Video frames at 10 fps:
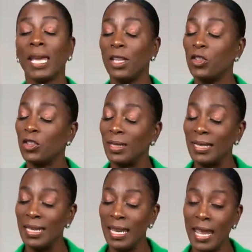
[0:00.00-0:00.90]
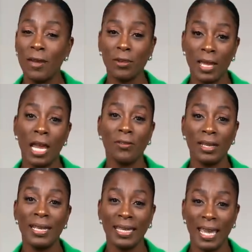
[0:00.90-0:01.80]
ladies should never ever
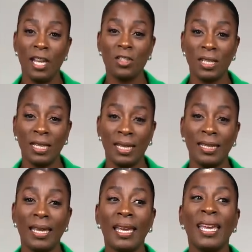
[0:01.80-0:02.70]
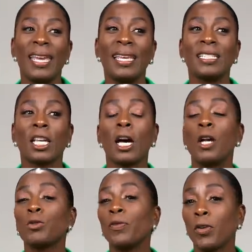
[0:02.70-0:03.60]
engage in is
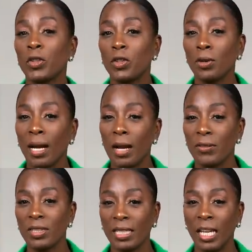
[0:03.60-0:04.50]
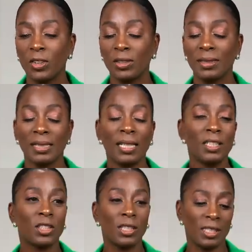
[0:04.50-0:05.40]
controversial conversations
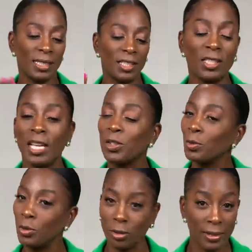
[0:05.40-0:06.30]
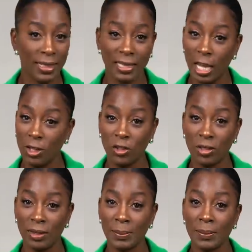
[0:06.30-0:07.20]
such as sexual
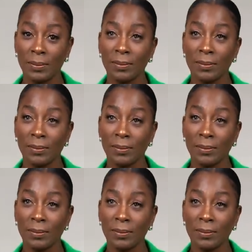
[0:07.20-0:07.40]
orientation,